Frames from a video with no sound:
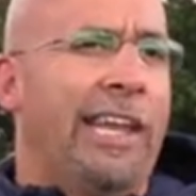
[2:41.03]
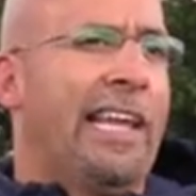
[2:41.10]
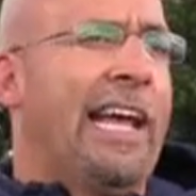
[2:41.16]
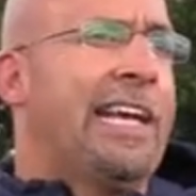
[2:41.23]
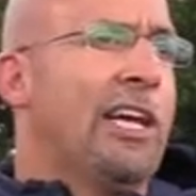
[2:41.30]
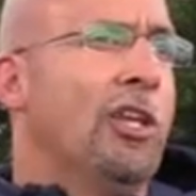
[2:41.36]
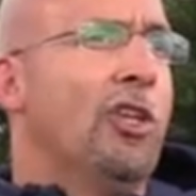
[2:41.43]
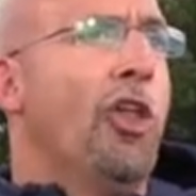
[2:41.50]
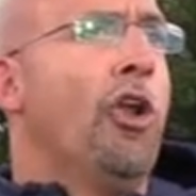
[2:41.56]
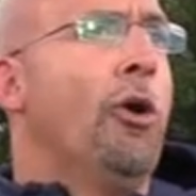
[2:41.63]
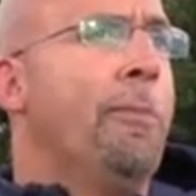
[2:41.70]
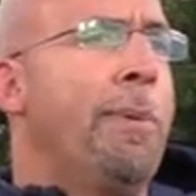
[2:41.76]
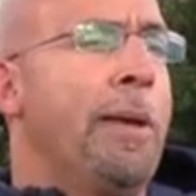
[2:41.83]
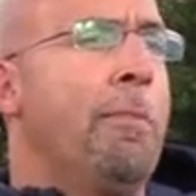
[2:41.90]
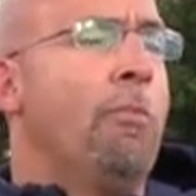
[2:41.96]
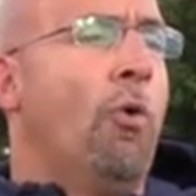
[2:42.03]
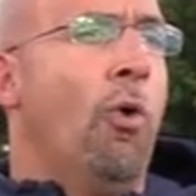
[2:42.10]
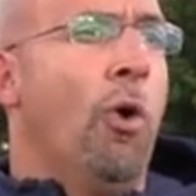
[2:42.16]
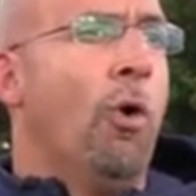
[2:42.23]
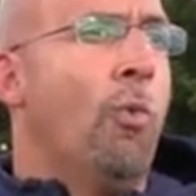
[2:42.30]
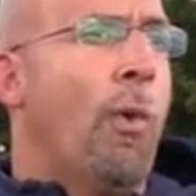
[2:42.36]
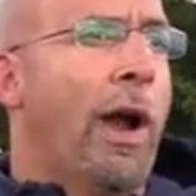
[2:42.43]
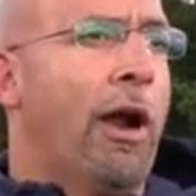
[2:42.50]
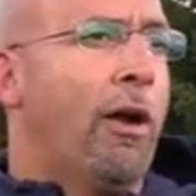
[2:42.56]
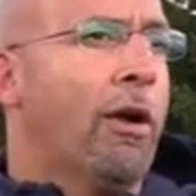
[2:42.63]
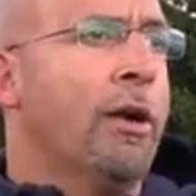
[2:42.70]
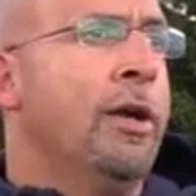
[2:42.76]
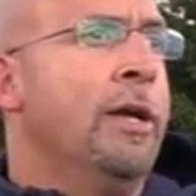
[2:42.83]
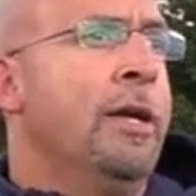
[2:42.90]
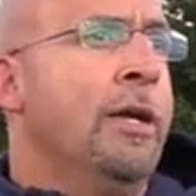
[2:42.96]
I'd like a little bit more
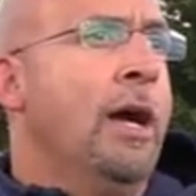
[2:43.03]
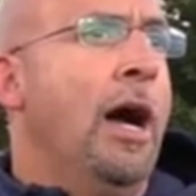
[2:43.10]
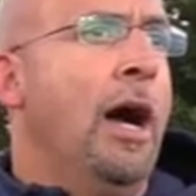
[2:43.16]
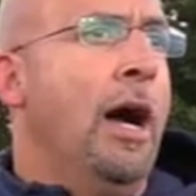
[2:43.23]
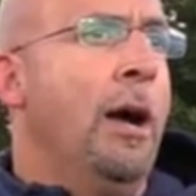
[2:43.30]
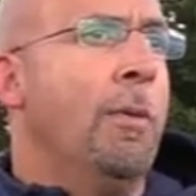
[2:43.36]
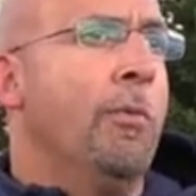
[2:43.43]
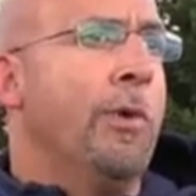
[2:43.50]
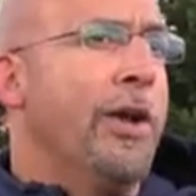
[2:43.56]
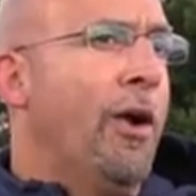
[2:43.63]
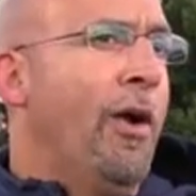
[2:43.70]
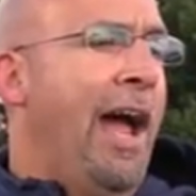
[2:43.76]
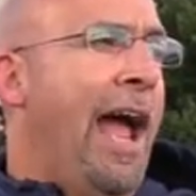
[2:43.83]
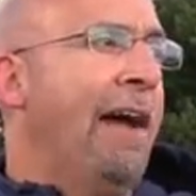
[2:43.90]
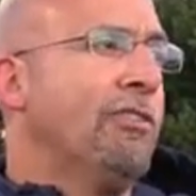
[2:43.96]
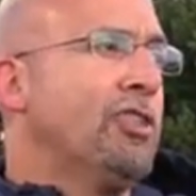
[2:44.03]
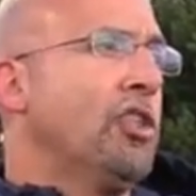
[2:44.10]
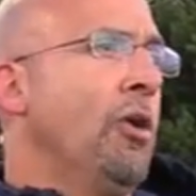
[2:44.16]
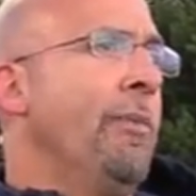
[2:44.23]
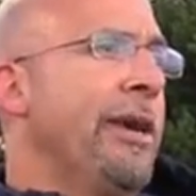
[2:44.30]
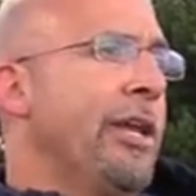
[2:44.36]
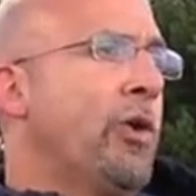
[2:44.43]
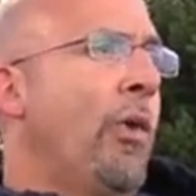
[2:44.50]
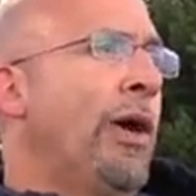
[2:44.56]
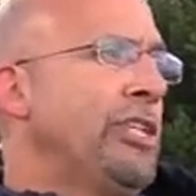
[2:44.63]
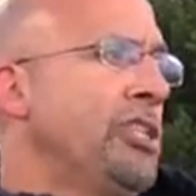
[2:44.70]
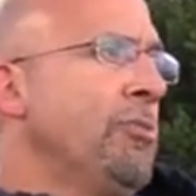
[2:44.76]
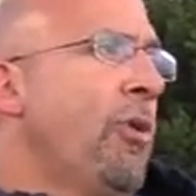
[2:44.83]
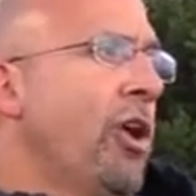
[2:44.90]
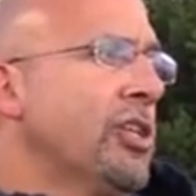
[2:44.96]
where we don't have so many
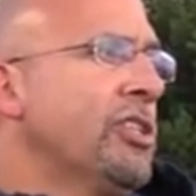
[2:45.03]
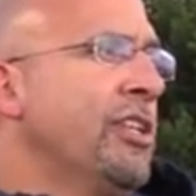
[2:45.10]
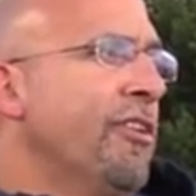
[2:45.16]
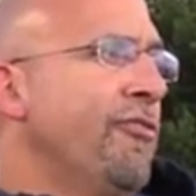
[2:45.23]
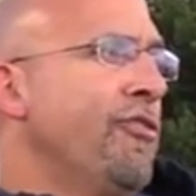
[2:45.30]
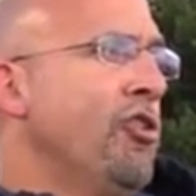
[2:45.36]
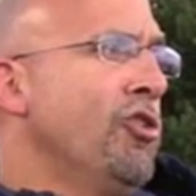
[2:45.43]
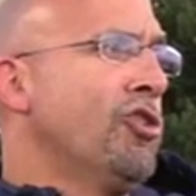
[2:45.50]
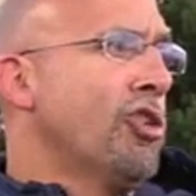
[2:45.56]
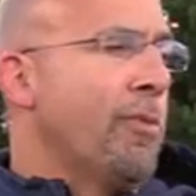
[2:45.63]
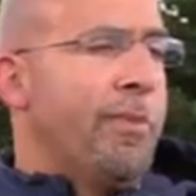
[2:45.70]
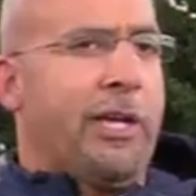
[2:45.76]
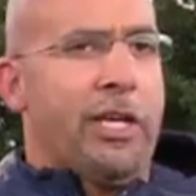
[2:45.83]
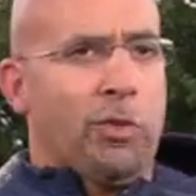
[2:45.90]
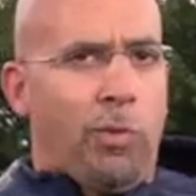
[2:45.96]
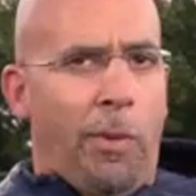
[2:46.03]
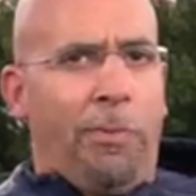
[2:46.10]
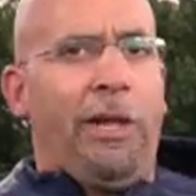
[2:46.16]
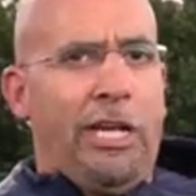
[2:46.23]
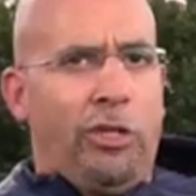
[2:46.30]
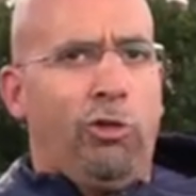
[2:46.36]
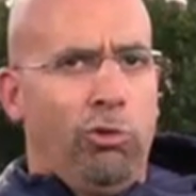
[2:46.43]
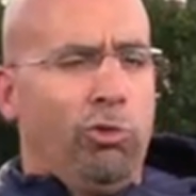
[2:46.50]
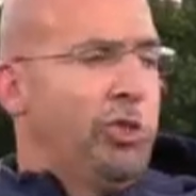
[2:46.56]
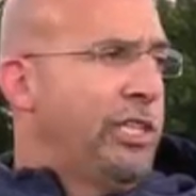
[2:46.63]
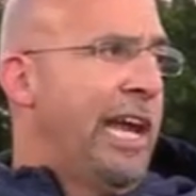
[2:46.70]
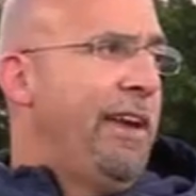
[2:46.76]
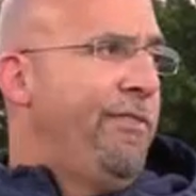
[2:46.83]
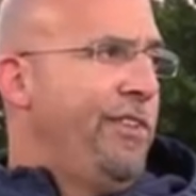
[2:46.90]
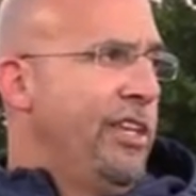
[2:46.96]
question marks in the future because we play two
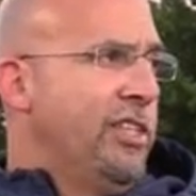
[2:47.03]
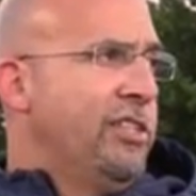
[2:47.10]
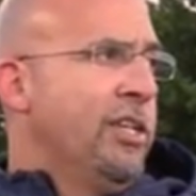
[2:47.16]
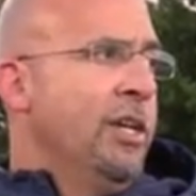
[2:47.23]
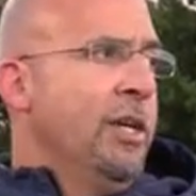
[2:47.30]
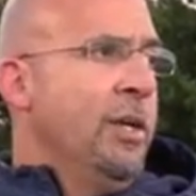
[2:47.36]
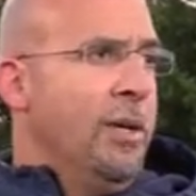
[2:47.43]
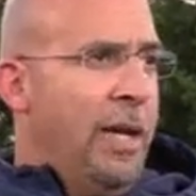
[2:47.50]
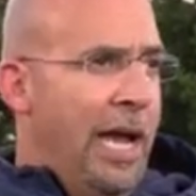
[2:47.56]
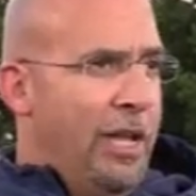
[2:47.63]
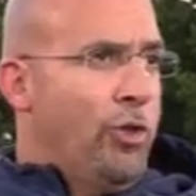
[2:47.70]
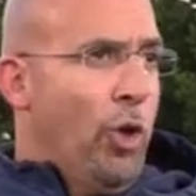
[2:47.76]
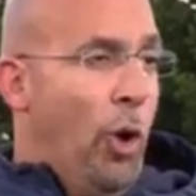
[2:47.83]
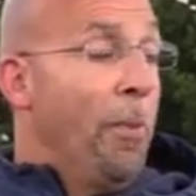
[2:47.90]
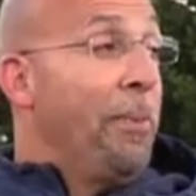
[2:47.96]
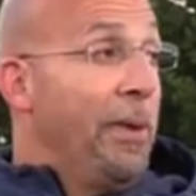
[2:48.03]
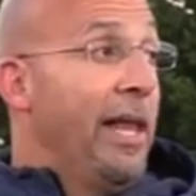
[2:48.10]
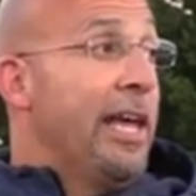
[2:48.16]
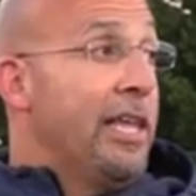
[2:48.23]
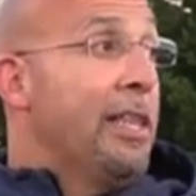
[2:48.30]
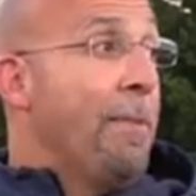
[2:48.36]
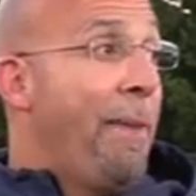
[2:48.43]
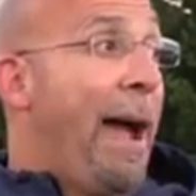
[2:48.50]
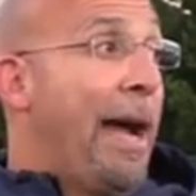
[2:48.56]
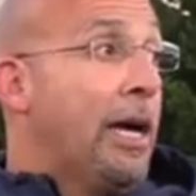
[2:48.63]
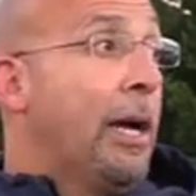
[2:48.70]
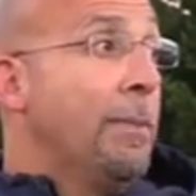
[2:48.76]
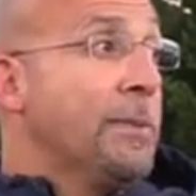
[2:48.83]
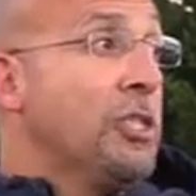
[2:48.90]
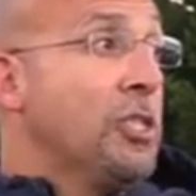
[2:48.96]
safeties and don't play the
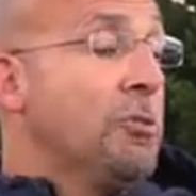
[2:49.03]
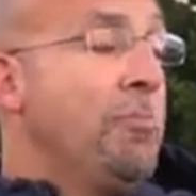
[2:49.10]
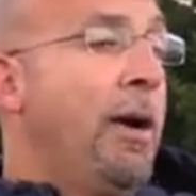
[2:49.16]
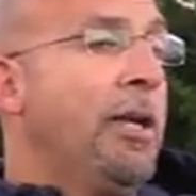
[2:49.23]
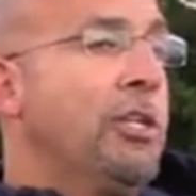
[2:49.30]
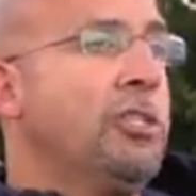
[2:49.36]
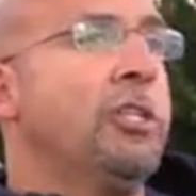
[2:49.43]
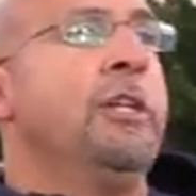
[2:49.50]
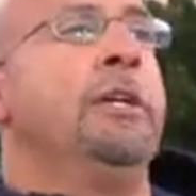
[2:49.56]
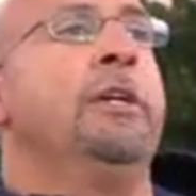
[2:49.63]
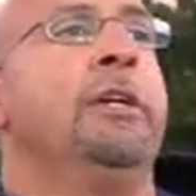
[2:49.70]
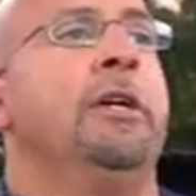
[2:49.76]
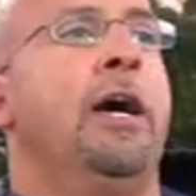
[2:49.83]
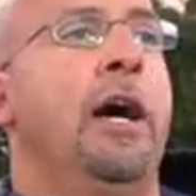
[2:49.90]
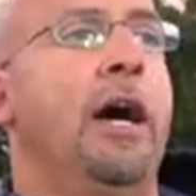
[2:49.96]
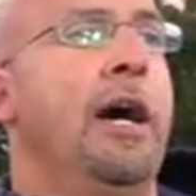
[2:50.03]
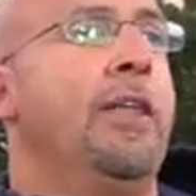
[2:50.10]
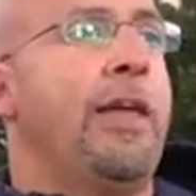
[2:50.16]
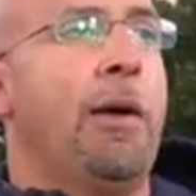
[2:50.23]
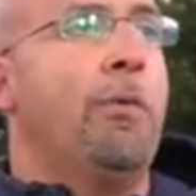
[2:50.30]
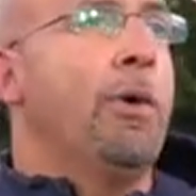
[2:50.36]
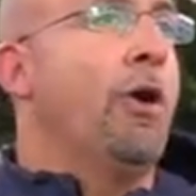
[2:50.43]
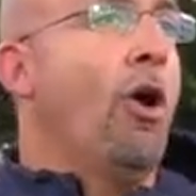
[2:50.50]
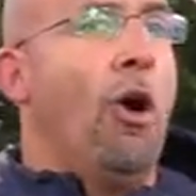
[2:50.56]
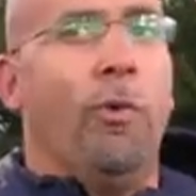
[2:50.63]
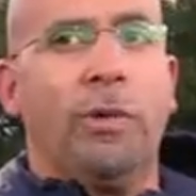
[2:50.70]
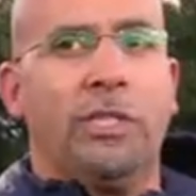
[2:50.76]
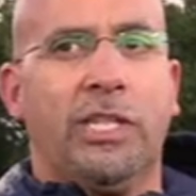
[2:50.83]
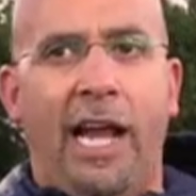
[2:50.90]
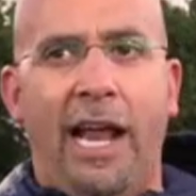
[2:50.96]
backups as much, that we're
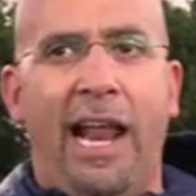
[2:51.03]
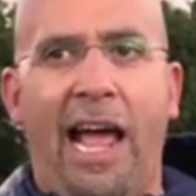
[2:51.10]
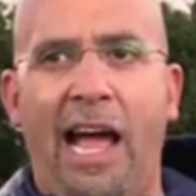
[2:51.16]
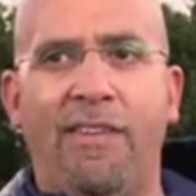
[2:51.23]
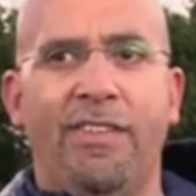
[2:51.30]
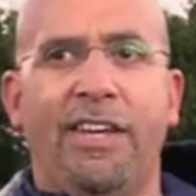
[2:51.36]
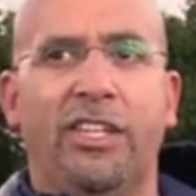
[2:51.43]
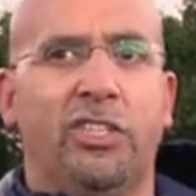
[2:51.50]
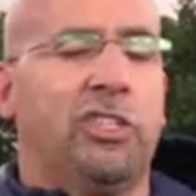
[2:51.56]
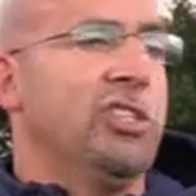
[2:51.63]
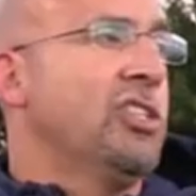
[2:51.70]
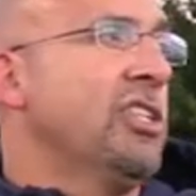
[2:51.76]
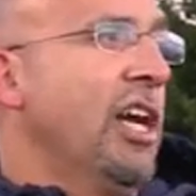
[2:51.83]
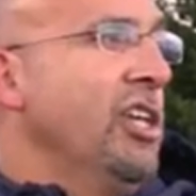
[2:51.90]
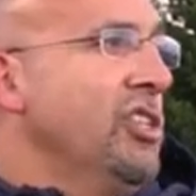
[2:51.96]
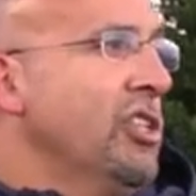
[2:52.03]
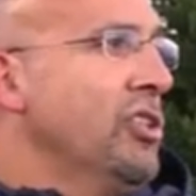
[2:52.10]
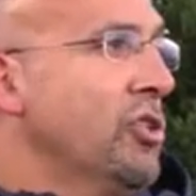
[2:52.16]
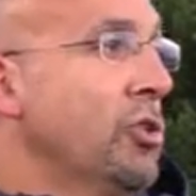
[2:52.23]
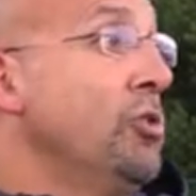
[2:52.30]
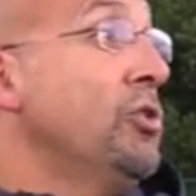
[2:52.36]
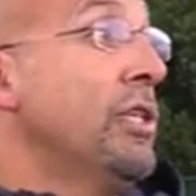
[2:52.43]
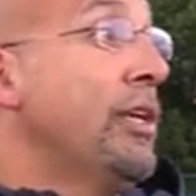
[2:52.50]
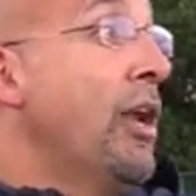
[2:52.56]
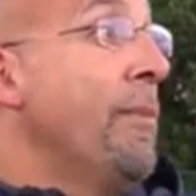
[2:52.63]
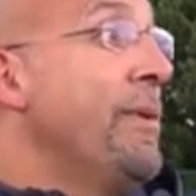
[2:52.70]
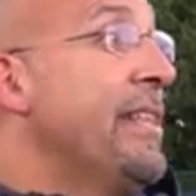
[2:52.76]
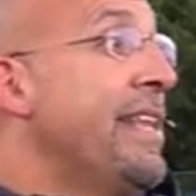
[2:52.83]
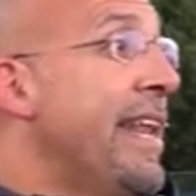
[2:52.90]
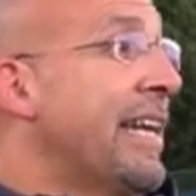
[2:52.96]
always kind of having this discussion as who's going
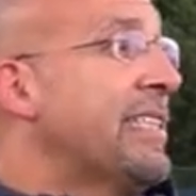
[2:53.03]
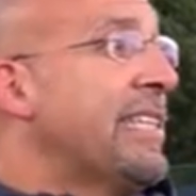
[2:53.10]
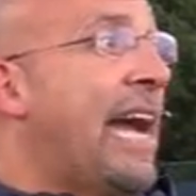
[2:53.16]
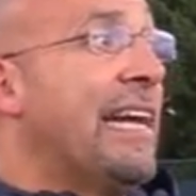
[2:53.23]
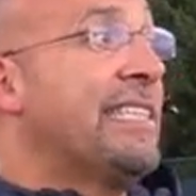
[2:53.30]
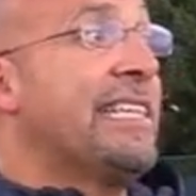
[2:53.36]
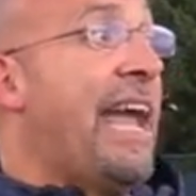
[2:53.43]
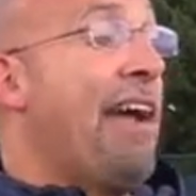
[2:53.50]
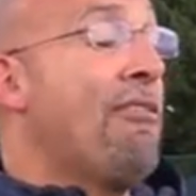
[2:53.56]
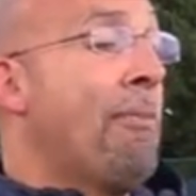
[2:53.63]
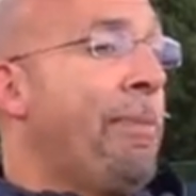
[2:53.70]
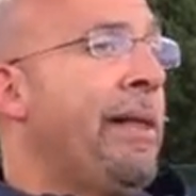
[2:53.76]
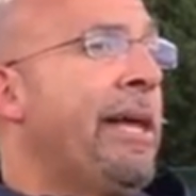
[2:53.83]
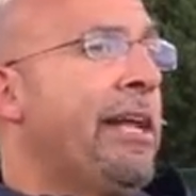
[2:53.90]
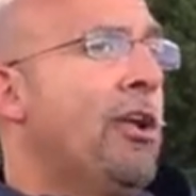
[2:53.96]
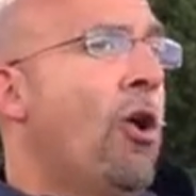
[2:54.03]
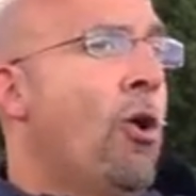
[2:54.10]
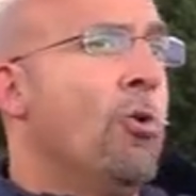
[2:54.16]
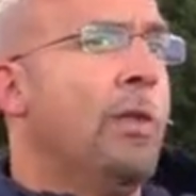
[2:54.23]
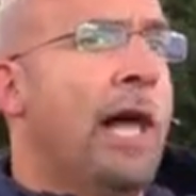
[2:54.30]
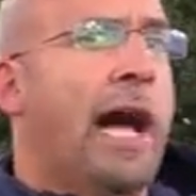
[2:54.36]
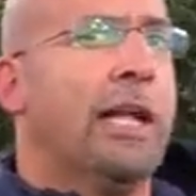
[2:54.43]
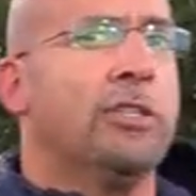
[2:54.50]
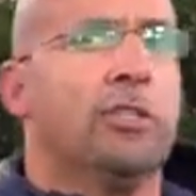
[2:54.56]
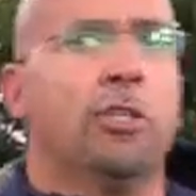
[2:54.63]
to be the next guy because they haven't played a whole lot.